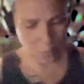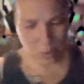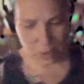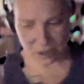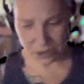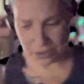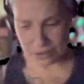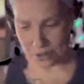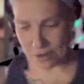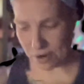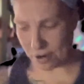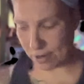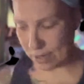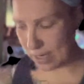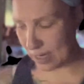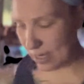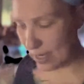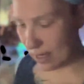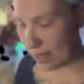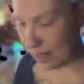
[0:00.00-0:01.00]

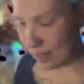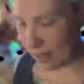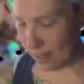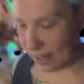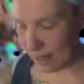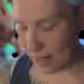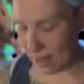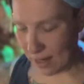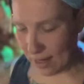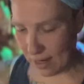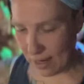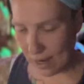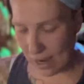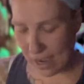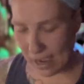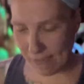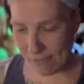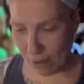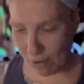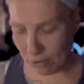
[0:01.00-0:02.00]
1:30,
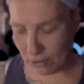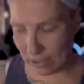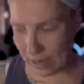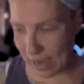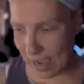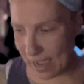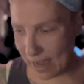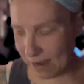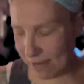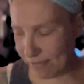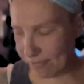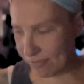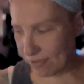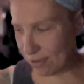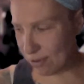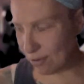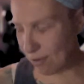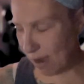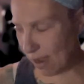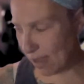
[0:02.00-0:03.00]
I've only had a
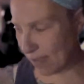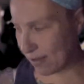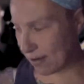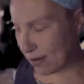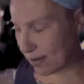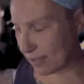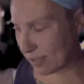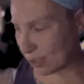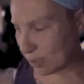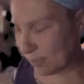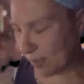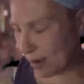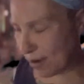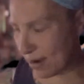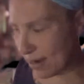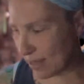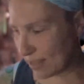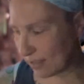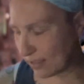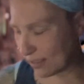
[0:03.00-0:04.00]
few other
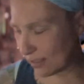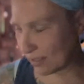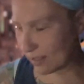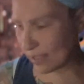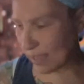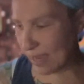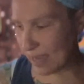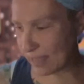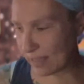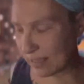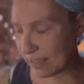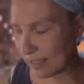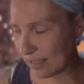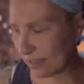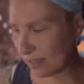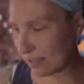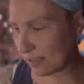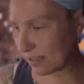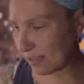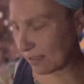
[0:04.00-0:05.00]
experiences like
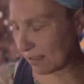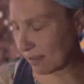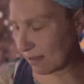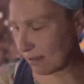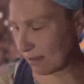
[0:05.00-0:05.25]
this